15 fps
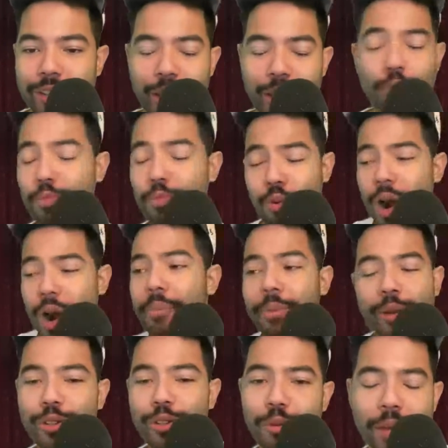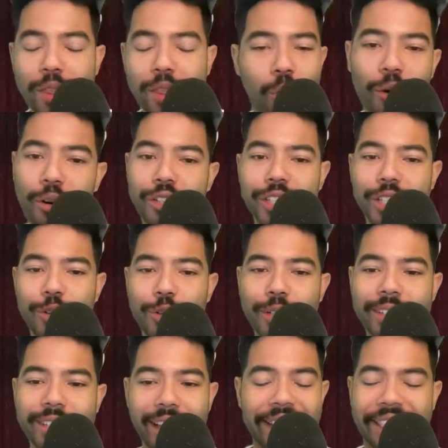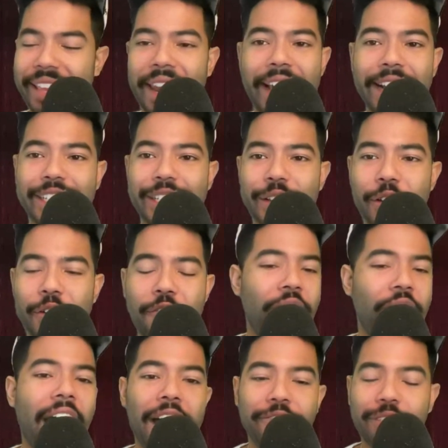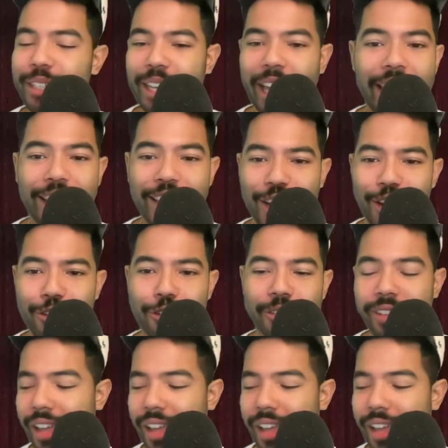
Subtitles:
They're probably going to be in the World Series like the next 5 to 10 years.